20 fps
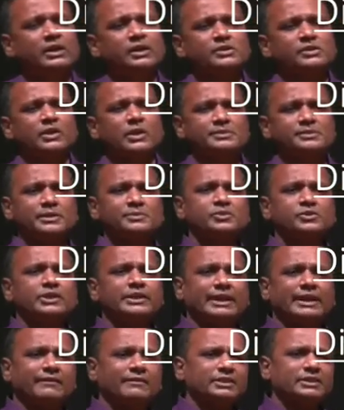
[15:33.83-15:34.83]
now
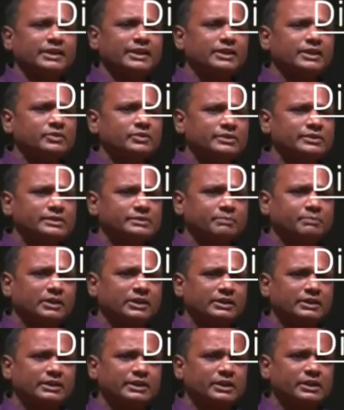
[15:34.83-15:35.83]
substituting everything into this
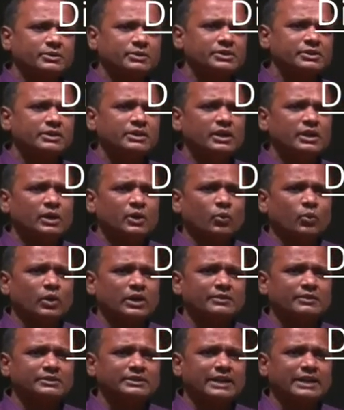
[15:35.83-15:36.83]
particular equation,
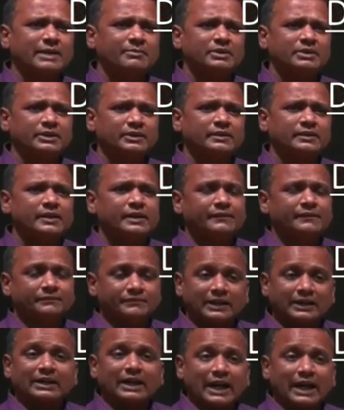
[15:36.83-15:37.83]
whatever the diameter
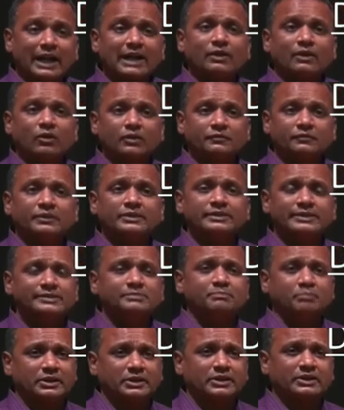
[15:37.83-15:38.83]
that I got in this
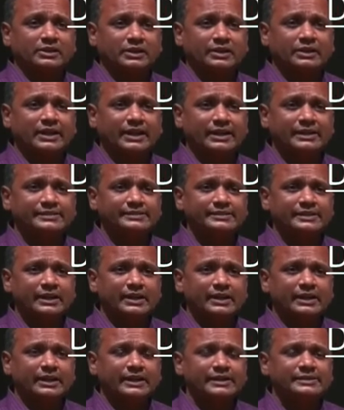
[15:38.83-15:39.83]
particular case
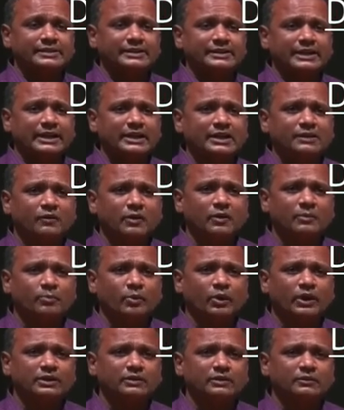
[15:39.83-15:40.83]
is 95.4986